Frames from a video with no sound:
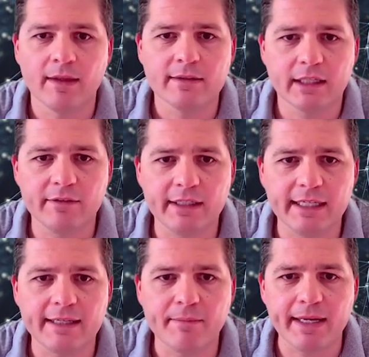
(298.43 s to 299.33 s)
instead of
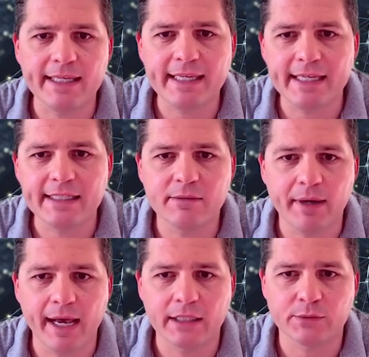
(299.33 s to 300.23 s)
needing many keys and
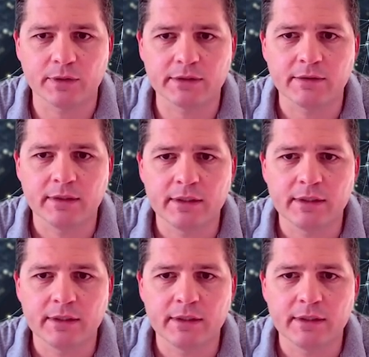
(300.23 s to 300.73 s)
passwords